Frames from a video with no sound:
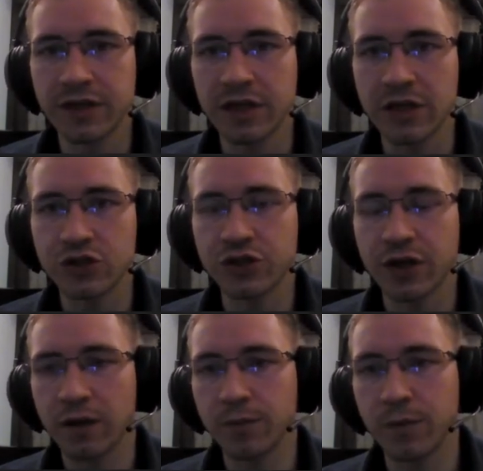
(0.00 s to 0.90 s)
each
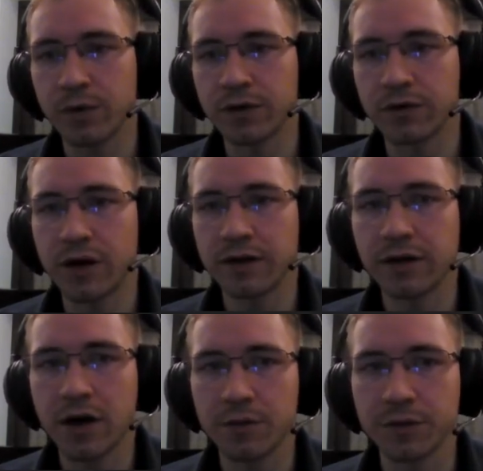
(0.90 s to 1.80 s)
time we want to run a
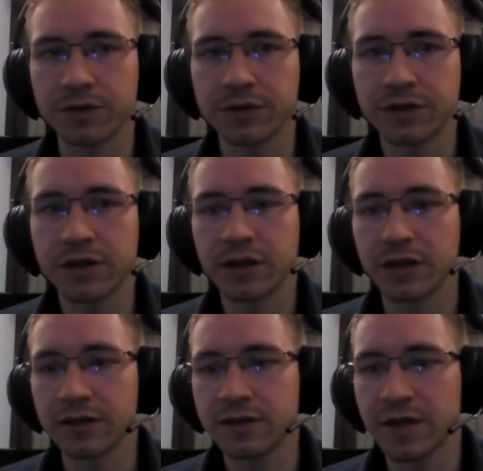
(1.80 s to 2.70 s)
command
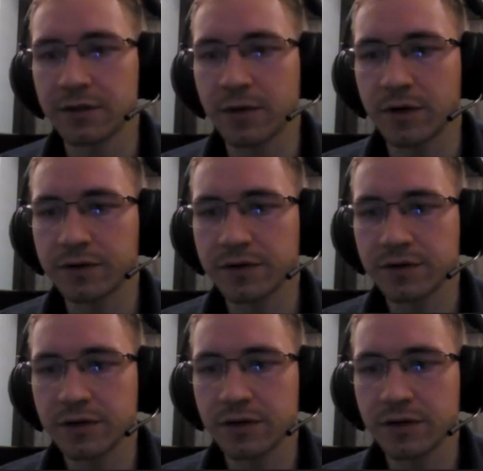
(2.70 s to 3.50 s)
in the sandbox.